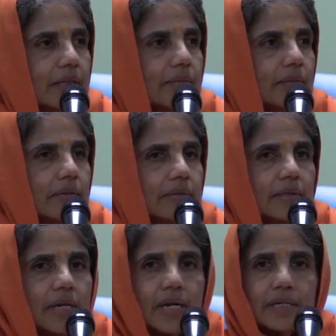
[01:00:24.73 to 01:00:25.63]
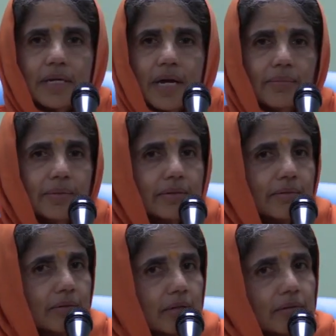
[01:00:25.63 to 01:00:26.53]
because she had the habit
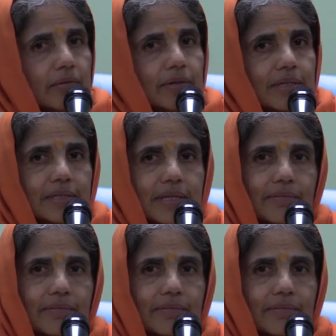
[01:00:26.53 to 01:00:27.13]
of just going there.